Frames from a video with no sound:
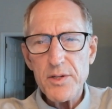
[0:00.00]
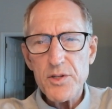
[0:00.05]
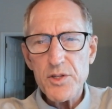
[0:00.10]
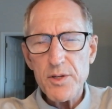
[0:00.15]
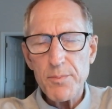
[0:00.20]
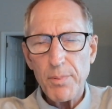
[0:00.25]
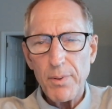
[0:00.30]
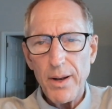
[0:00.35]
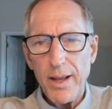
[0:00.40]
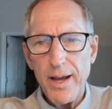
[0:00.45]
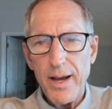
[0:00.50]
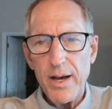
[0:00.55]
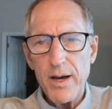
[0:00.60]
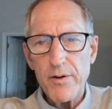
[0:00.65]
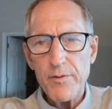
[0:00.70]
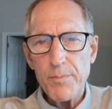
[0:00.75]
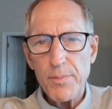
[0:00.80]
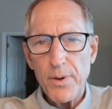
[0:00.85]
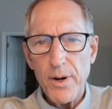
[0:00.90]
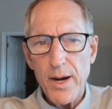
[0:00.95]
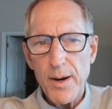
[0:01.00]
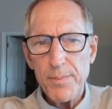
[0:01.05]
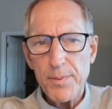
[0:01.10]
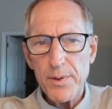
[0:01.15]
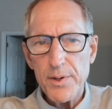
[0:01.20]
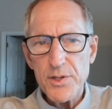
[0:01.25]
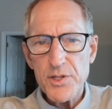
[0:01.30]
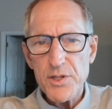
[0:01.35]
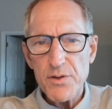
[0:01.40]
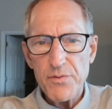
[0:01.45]
supply of
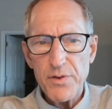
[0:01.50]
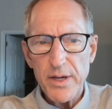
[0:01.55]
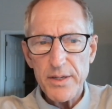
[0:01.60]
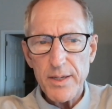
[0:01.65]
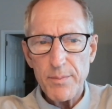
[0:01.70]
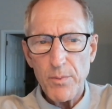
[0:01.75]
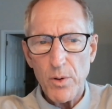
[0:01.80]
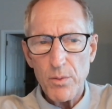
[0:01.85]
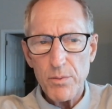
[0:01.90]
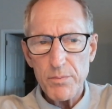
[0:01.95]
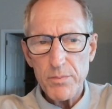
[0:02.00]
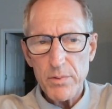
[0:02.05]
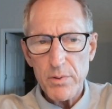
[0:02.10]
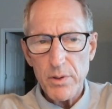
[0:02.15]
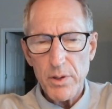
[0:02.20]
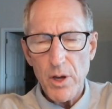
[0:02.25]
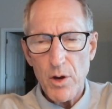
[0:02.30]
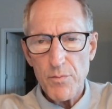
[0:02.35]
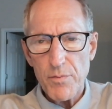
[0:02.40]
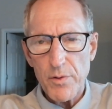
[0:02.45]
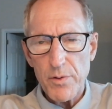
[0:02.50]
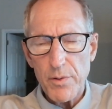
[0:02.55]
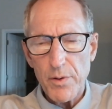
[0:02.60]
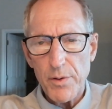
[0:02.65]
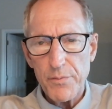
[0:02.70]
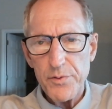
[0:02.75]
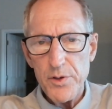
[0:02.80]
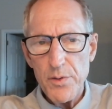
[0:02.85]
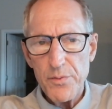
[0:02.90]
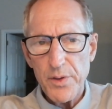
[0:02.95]
properties. In fact, I'm going to go over
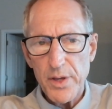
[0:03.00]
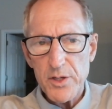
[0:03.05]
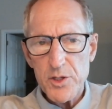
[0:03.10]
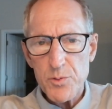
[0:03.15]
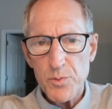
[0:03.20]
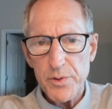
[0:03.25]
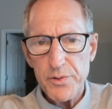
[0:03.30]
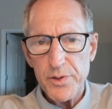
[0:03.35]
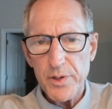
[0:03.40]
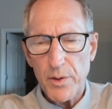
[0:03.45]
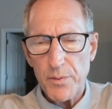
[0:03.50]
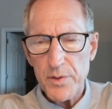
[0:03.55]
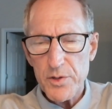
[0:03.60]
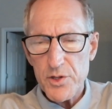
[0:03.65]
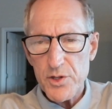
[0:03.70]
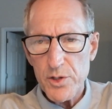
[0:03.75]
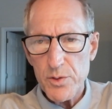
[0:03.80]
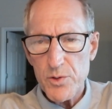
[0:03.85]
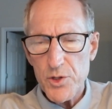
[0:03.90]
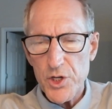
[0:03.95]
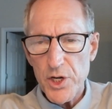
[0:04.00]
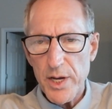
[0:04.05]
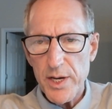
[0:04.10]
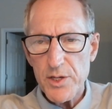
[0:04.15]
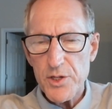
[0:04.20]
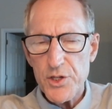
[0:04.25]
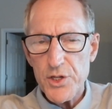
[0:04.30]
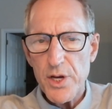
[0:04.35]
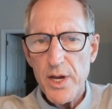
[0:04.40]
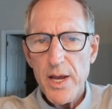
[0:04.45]
a few things with you on this new
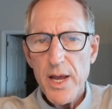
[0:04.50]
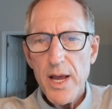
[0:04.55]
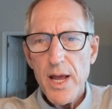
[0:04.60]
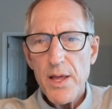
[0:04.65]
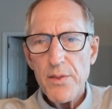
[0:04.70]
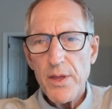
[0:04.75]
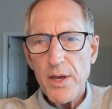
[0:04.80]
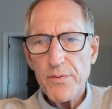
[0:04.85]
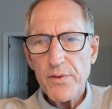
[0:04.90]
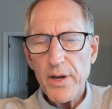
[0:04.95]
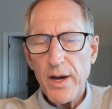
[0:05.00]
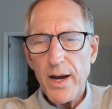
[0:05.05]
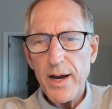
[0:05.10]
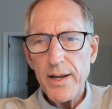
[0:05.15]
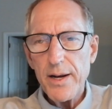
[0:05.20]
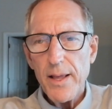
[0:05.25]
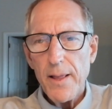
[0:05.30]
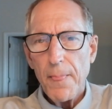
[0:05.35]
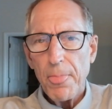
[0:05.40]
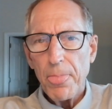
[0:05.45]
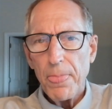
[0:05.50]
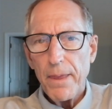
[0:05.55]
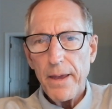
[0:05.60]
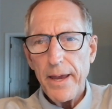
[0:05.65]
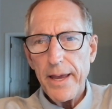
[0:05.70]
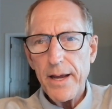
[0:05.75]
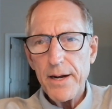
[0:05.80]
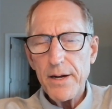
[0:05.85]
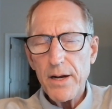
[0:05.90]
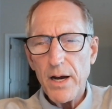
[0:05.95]
change they've got,
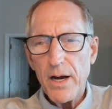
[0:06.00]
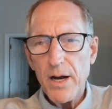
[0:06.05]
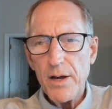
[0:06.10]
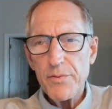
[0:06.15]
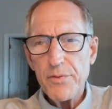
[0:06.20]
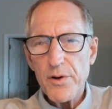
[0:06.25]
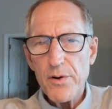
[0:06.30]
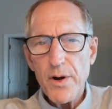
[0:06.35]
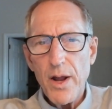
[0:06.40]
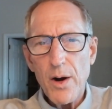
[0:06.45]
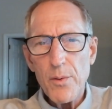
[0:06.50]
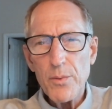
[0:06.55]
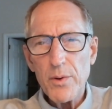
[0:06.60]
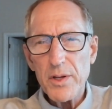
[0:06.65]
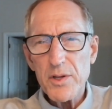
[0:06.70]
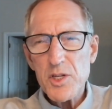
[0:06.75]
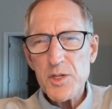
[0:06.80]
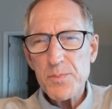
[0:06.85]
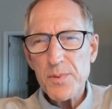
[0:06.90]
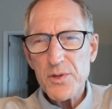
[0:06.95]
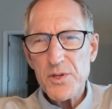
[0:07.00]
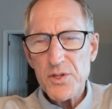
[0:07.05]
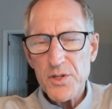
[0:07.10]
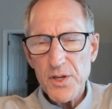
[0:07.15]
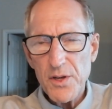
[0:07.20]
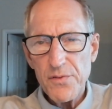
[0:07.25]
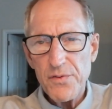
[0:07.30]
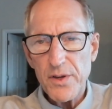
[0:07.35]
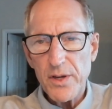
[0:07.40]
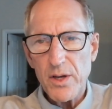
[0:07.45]
and they're not really
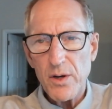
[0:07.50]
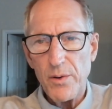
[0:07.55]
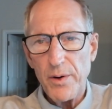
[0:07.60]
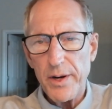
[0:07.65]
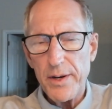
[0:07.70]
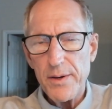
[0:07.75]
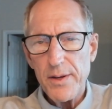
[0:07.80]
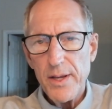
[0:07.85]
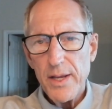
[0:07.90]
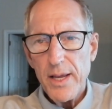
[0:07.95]
specific on it.